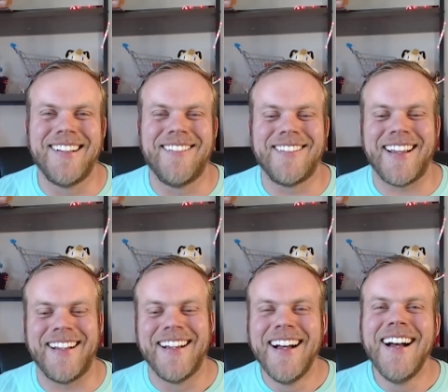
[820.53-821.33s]

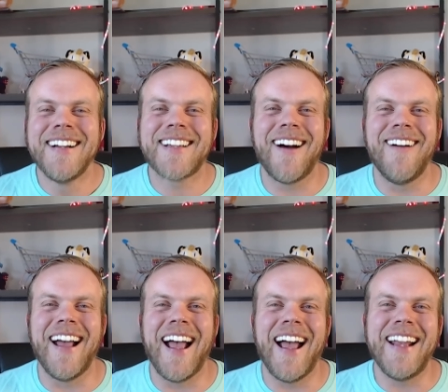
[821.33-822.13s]
then go
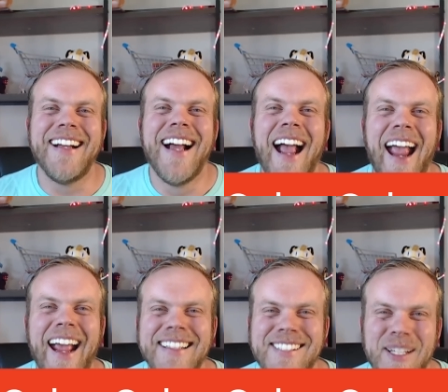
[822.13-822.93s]
ahead
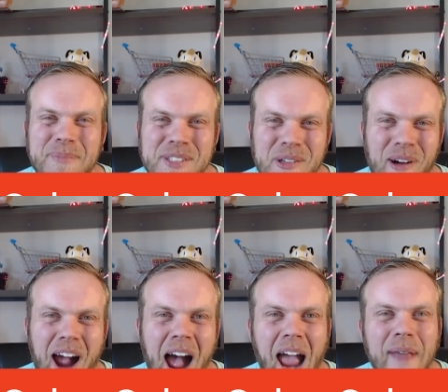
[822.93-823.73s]
and
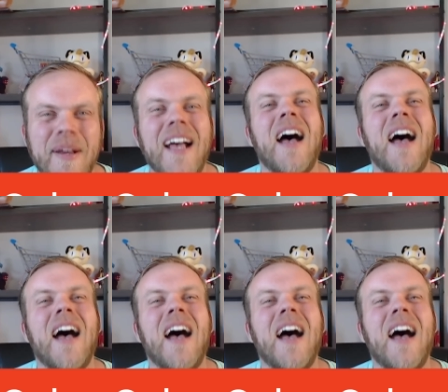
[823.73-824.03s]
subscribe.